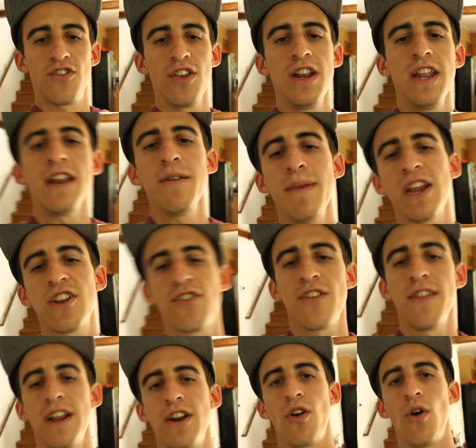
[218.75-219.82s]
So you need to make
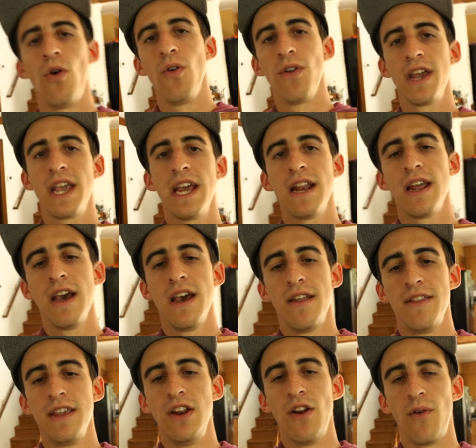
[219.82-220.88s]
sure that you're holding it
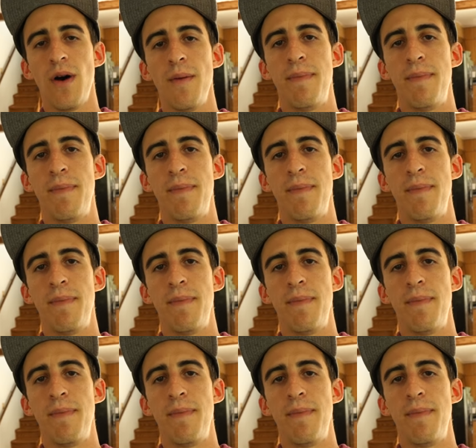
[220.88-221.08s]
you know,